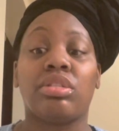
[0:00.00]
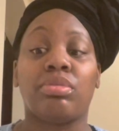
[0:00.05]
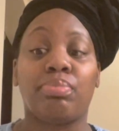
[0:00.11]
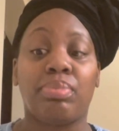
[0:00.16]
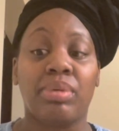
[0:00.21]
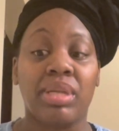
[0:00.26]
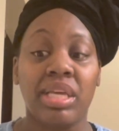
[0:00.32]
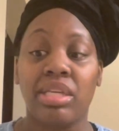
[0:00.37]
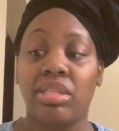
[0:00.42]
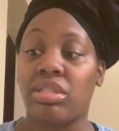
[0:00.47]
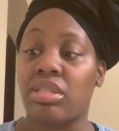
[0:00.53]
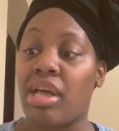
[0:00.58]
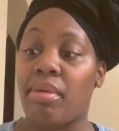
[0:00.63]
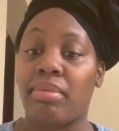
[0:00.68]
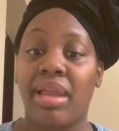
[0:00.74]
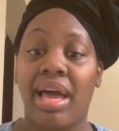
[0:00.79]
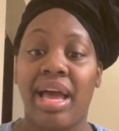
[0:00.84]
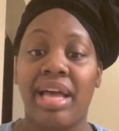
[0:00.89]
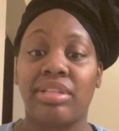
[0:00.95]
Please stop
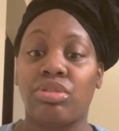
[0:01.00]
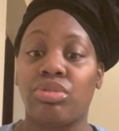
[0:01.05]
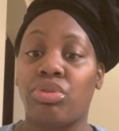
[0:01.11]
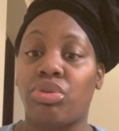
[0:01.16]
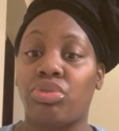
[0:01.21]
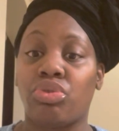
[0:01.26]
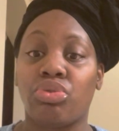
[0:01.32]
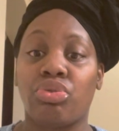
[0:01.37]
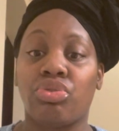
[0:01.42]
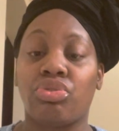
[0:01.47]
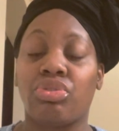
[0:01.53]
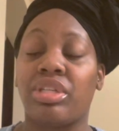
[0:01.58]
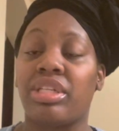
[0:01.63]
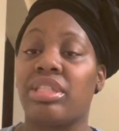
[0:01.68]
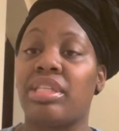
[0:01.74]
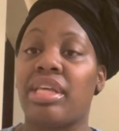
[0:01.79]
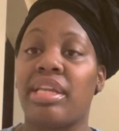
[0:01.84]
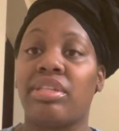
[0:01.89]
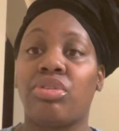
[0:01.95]
lying to your children and
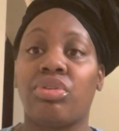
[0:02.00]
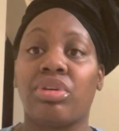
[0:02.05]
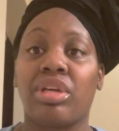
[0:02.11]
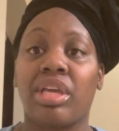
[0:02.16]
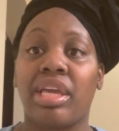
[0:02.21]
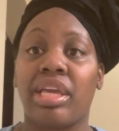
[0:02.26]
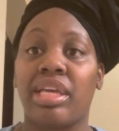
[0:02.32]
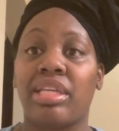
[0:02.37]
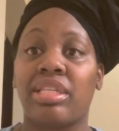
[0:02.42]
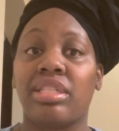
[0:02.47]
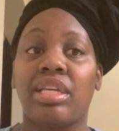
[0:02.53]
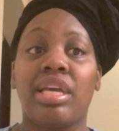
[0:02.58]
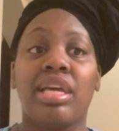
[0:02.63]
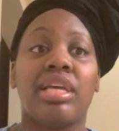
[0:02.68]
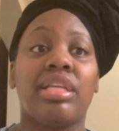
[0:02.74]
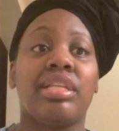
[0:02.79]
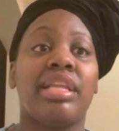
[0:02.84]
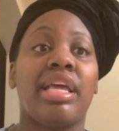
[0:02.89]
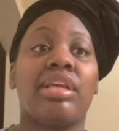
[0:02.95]
telling your kids
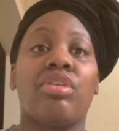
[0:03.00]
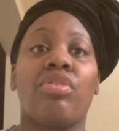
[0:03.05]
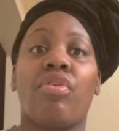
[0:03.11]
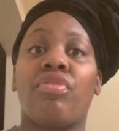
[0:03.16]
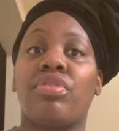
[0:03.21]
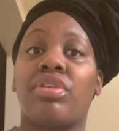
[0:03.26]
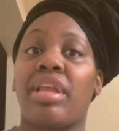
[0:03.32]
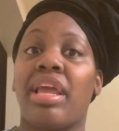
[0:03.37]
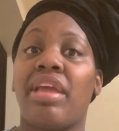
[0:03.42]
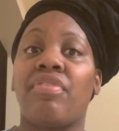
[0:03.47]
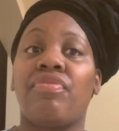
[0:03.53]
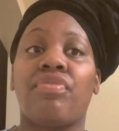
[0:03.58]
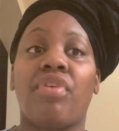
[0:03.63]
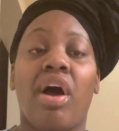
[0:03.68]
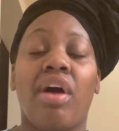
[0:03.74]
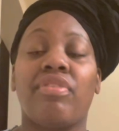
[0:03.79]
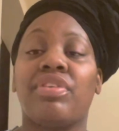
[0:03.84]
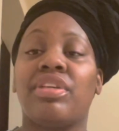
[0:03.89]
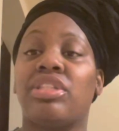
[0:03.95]
that their
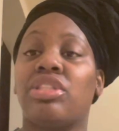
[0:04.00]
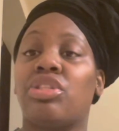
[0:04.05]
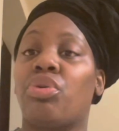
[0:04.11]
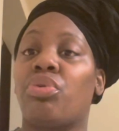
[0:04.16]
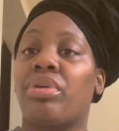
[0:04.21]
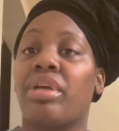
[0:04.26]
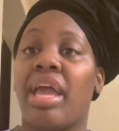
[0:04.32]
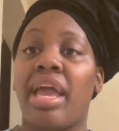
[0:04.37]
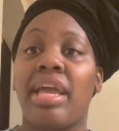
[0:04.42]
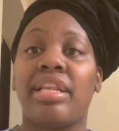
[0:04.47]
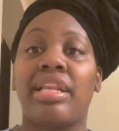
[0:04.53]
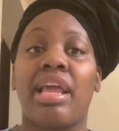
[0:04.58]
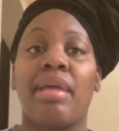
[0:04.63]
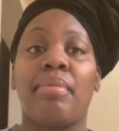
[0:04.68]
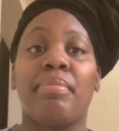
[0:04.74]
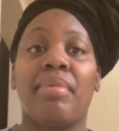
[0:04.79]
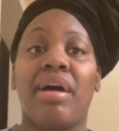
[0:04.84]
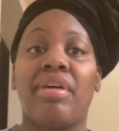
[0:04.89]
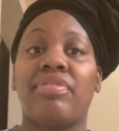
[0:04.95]
father is okay, their
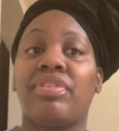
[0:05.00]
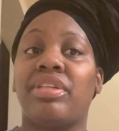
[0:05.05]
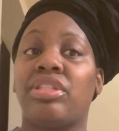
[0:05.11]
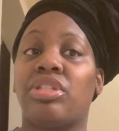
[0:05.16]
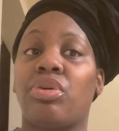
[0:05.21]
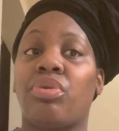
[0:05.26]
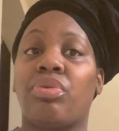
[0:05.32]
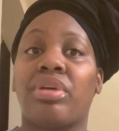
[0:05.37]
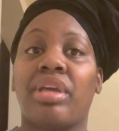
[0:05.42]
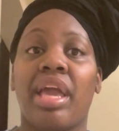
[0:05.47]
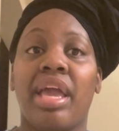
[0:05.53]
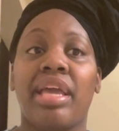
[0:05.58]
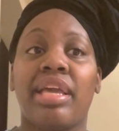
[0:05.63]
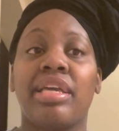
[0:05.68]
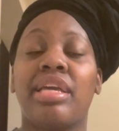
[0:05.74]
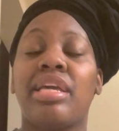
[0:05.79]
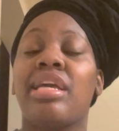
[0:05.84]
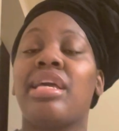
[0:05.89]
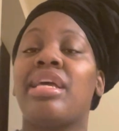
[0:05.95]
mother is okay.